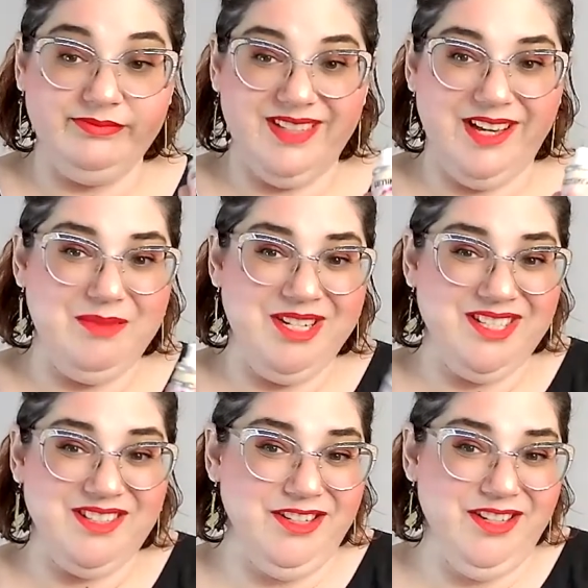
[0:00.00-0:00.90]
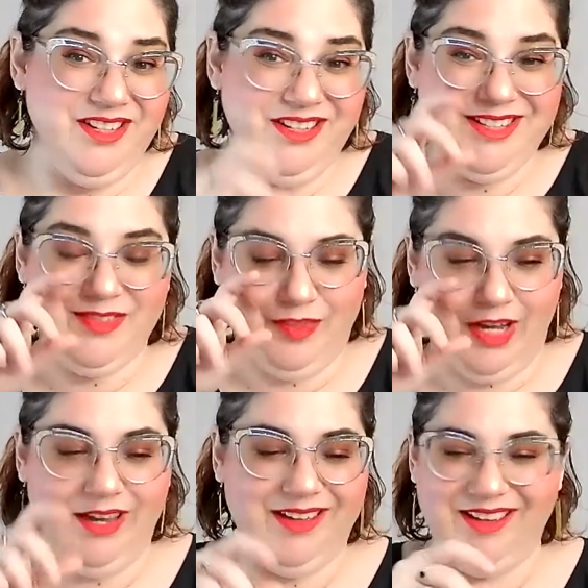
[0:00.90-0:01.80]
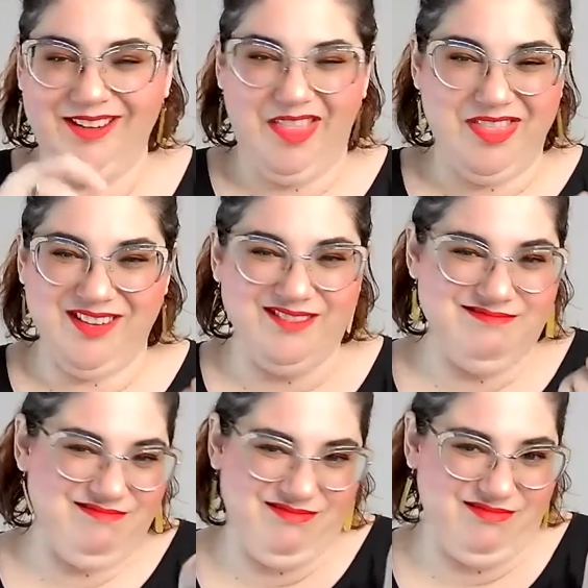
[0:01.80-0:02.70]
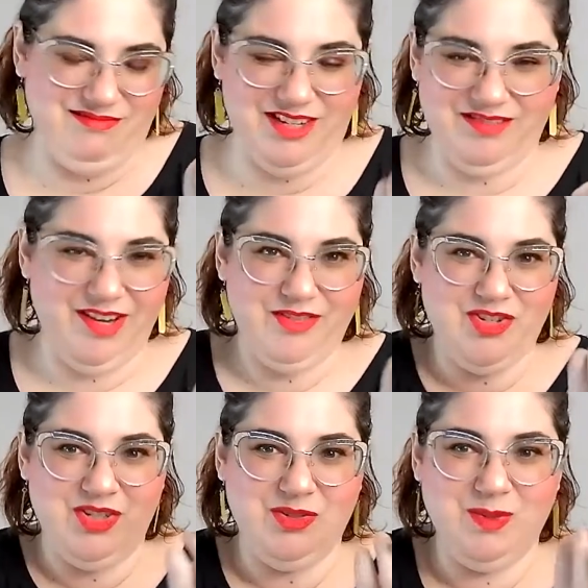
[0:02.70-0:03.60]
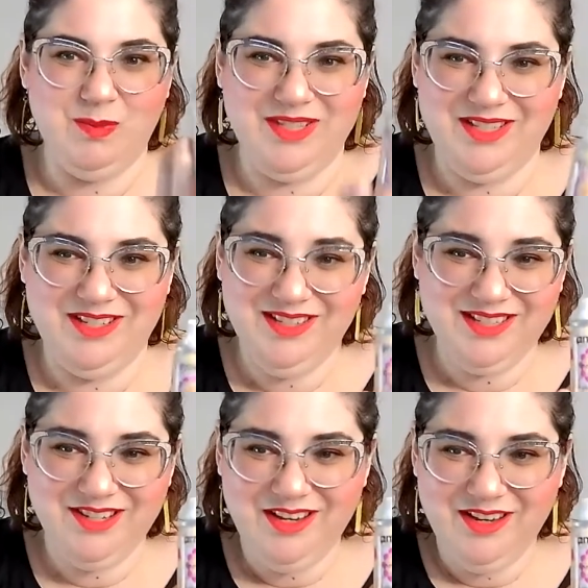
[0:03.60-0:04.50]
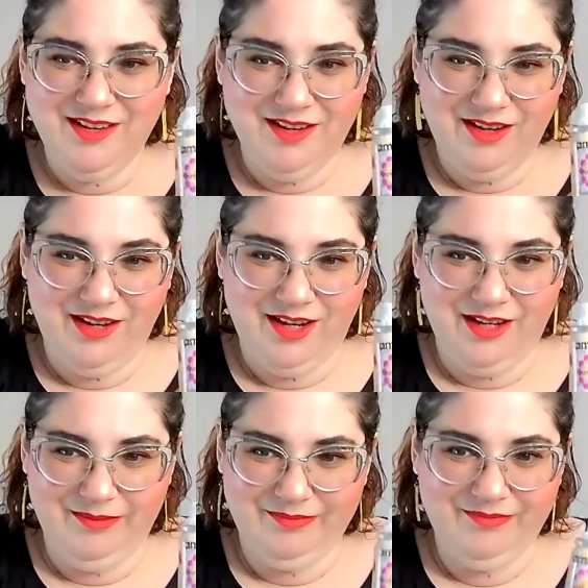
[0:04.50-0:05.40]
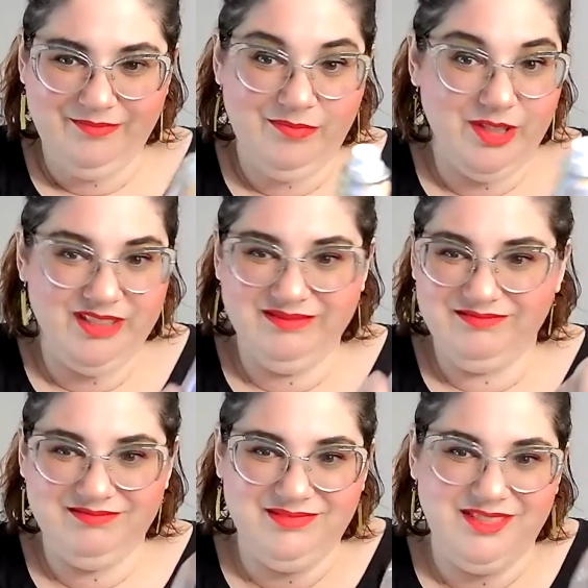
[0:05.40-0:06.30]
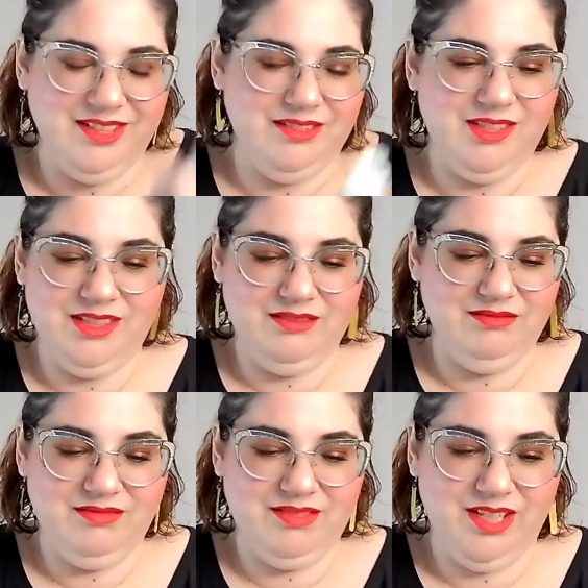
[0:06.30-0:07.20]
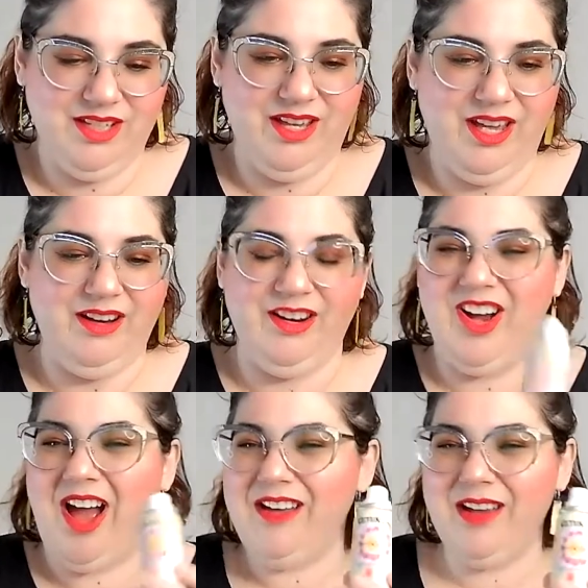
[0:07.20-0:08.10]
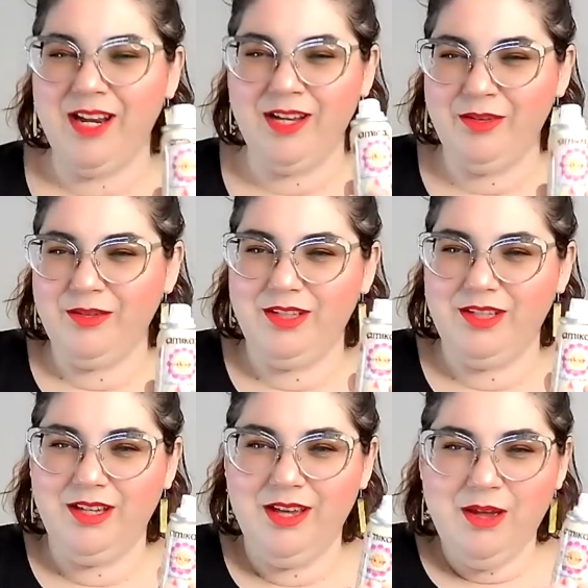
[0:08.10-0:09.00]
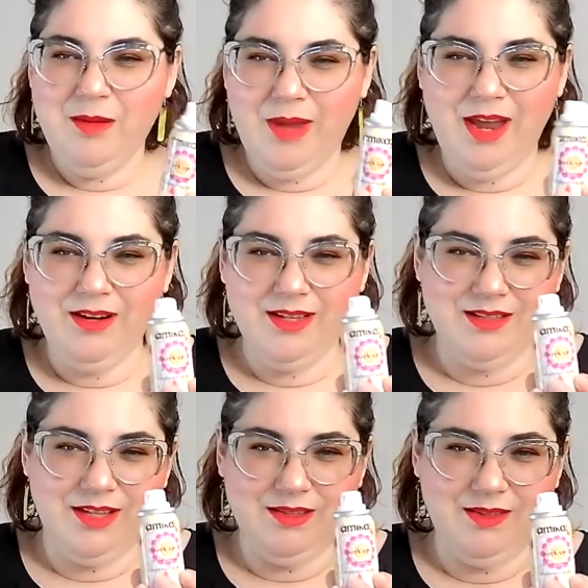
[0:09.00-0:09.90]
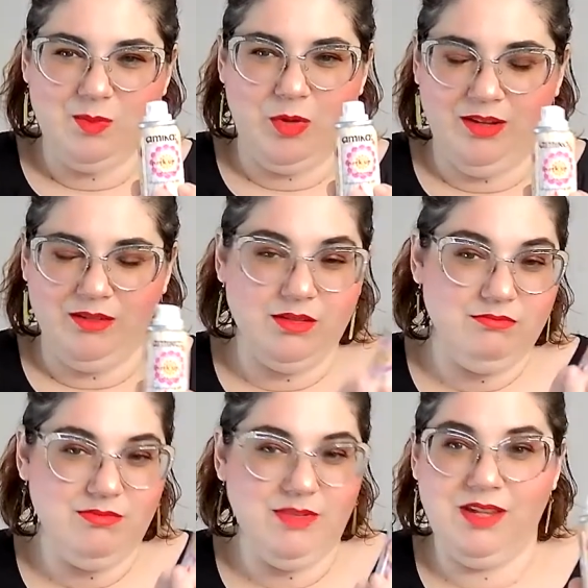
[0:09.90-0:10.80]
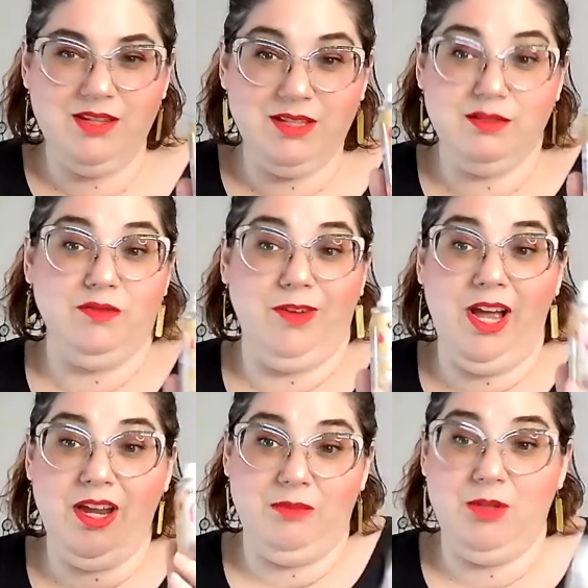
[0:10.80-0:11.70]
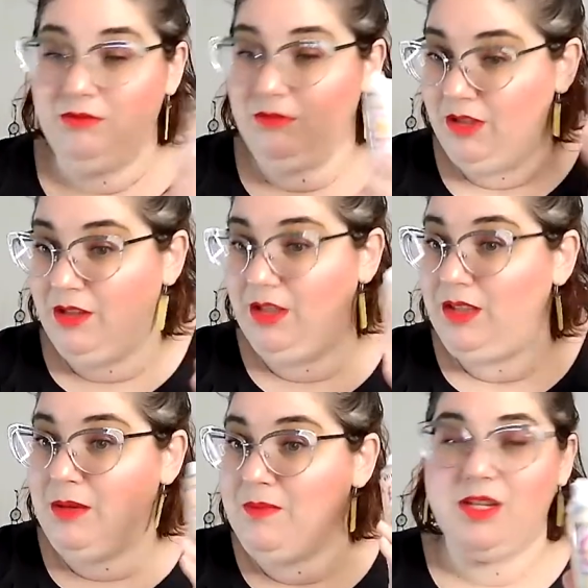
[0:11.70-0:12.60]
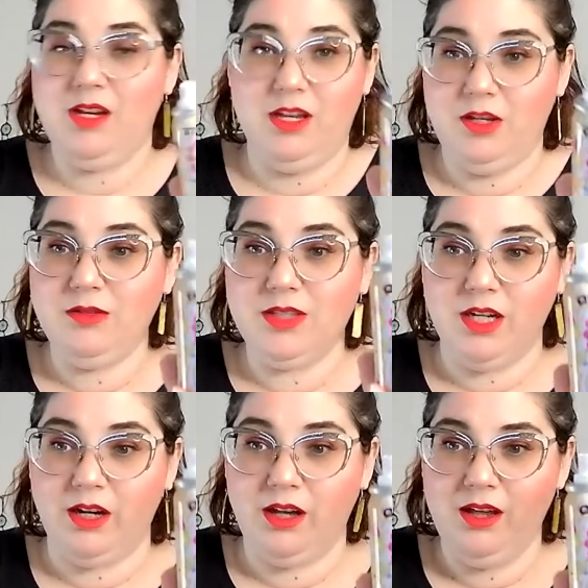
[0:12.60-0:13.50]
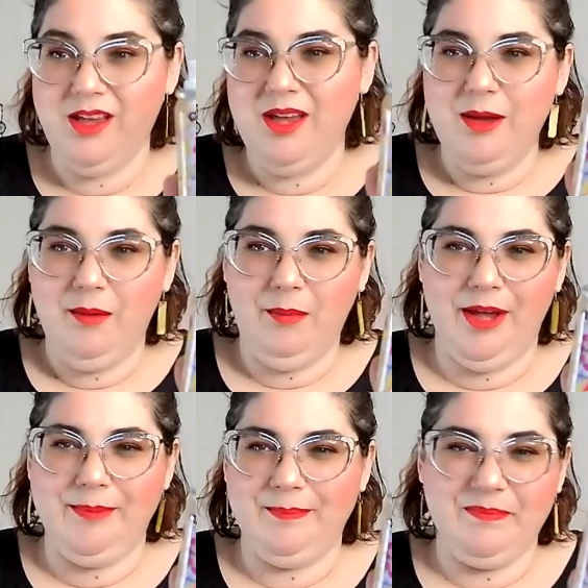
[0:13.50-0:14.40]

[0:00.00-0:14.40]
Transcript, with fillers: I mean, it's good. It's fine. I, I think hmm, I'd rather just use Batiste. Um, but I mean, I don't know. I, I never really, my hair doesn't like this brand. And this is fine. I mean, it's empty. I used it all, but